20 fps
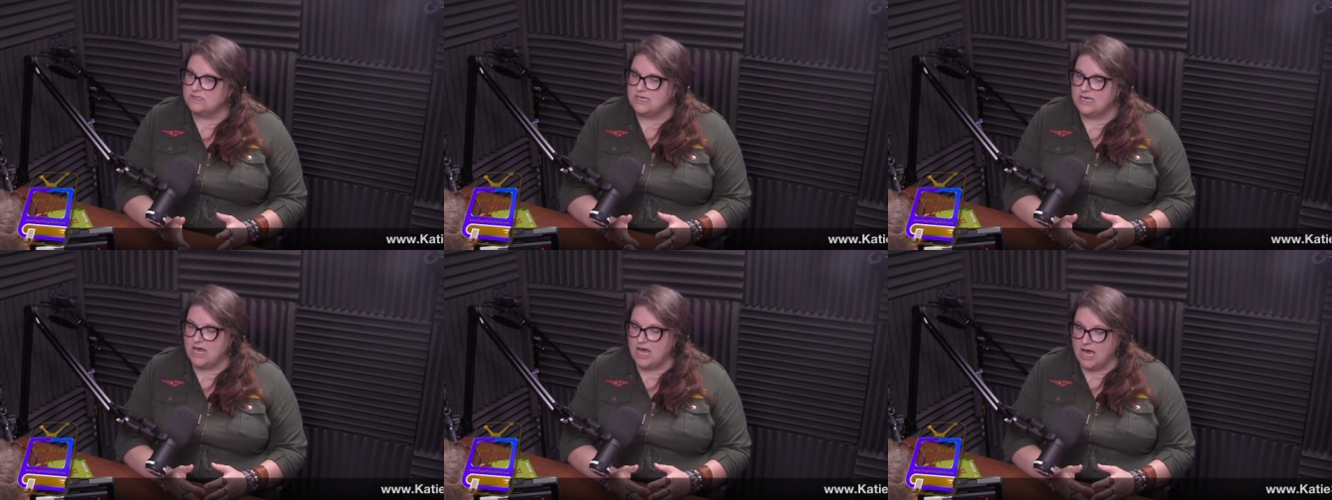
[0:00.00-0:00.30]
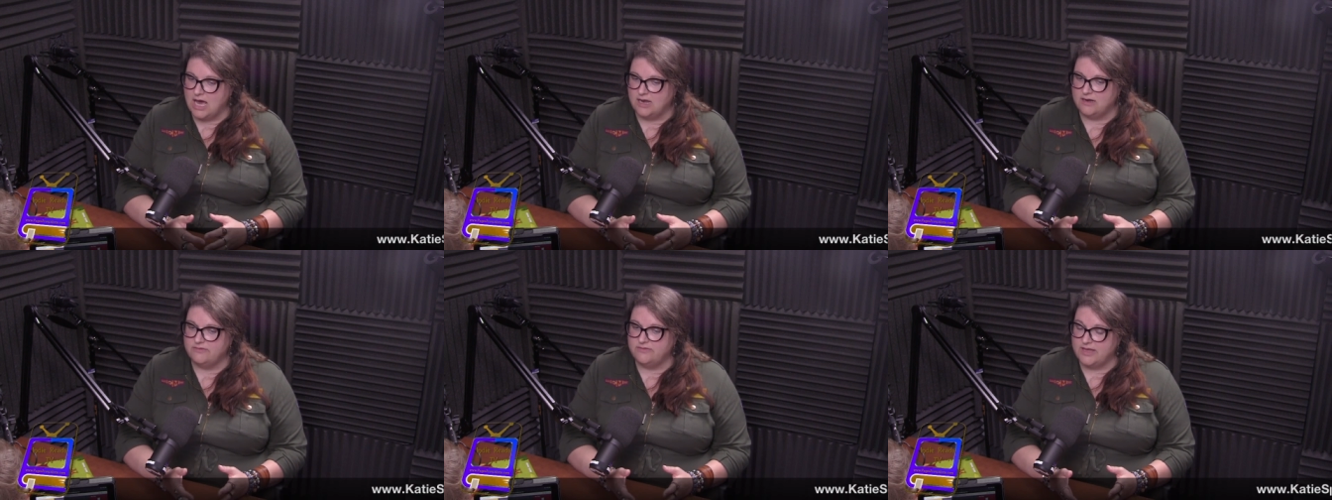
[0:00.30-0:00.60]
And
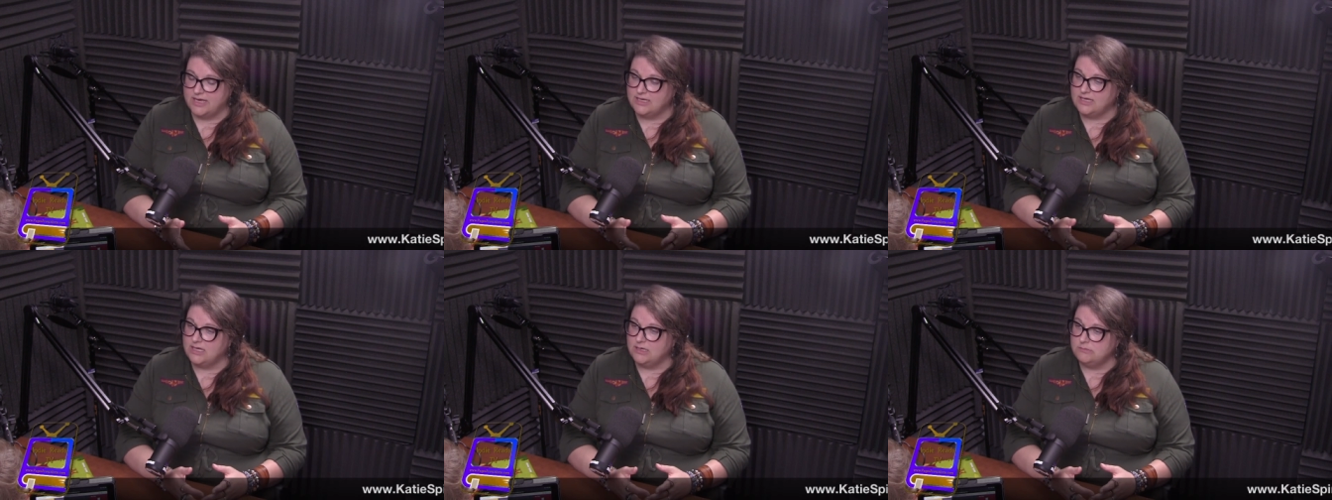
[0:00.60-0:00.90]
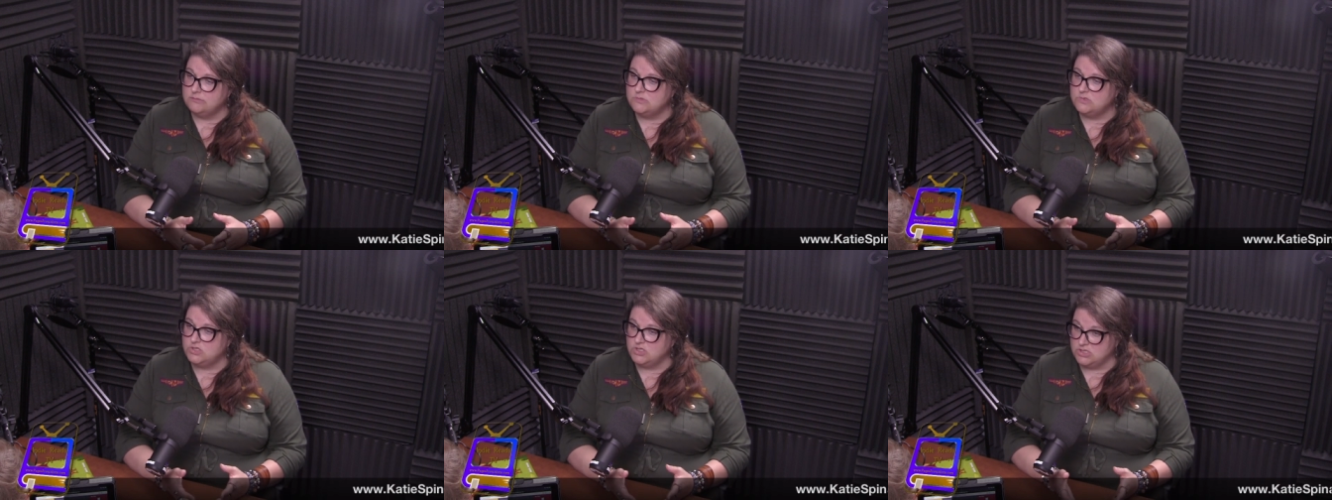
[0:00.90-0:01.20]
out of that
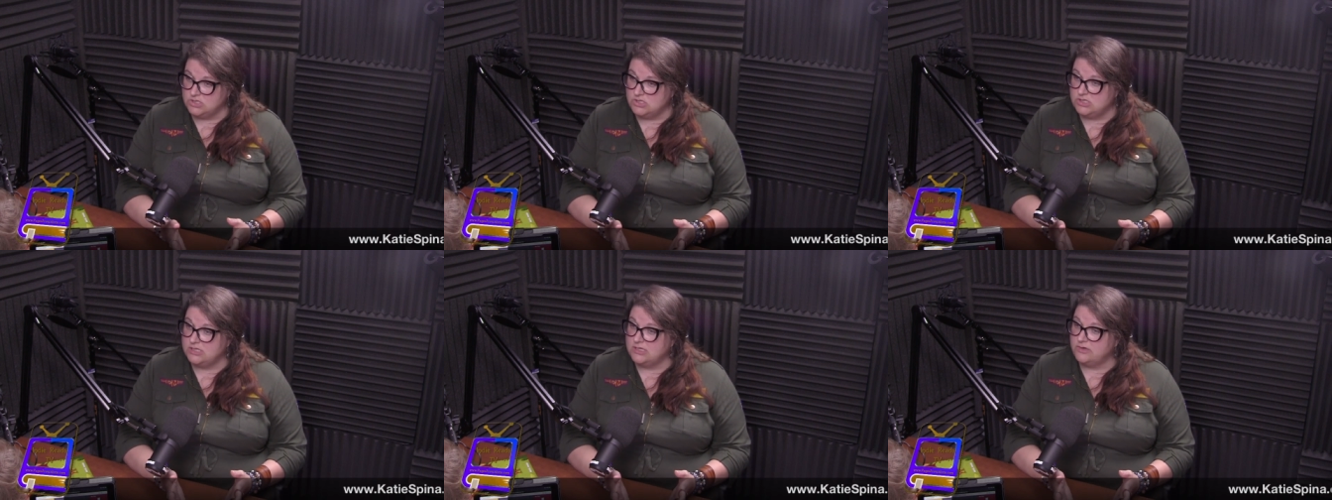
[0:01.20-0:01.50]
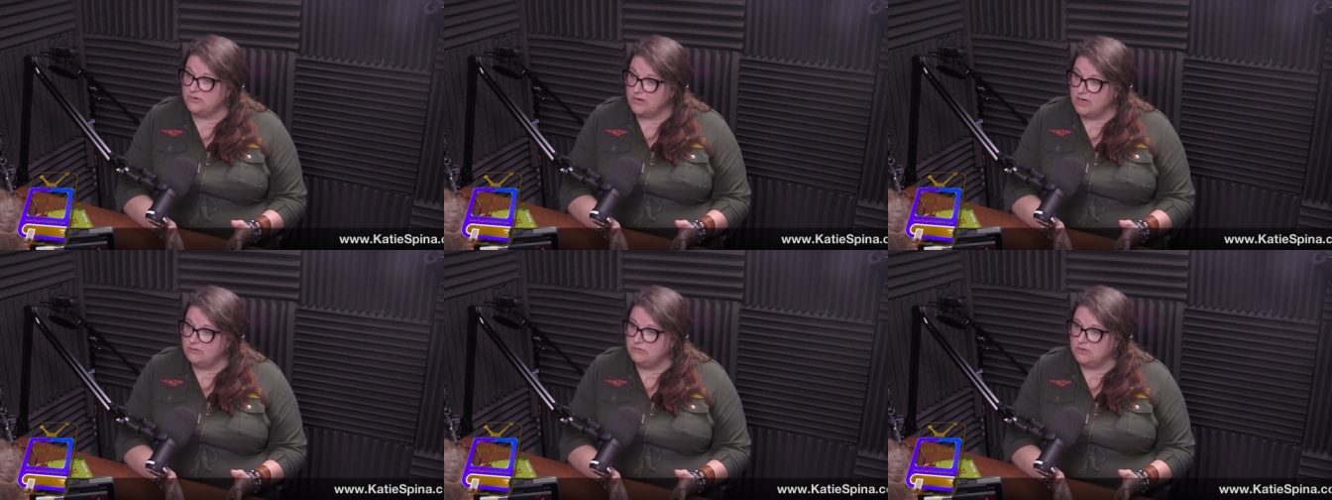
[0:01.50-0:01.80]
came Gigi the
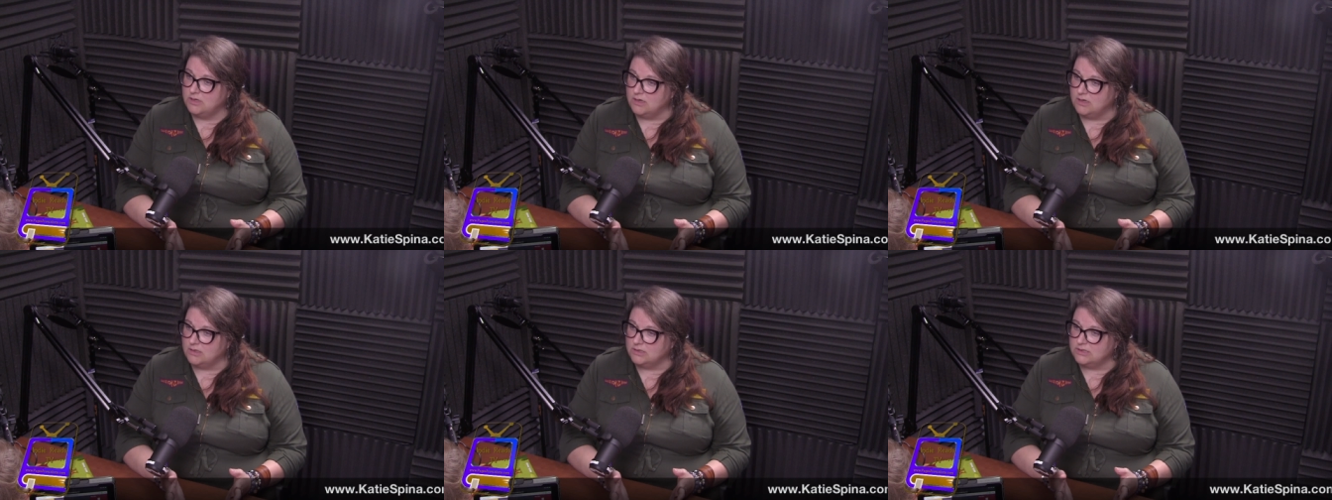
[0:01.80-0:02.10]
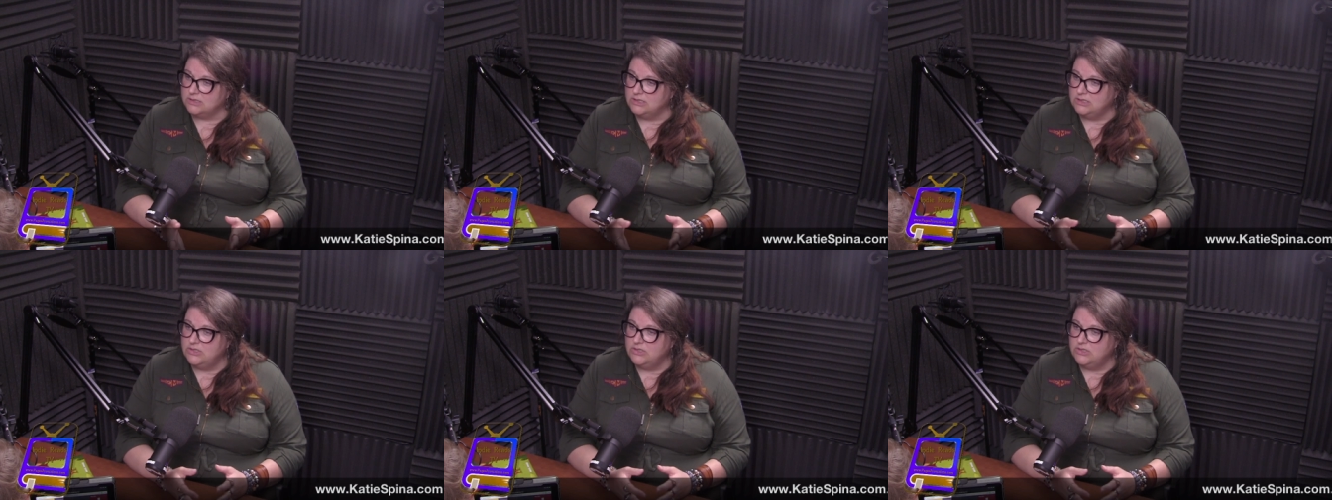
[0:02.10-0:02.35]
groundhog,